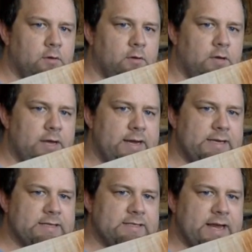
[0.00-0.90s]
And I
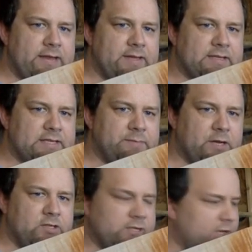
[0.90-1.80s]
didn't sand this as
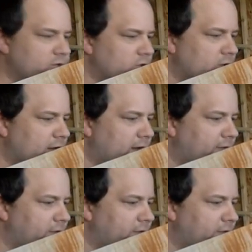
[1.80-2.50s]
much as I should have,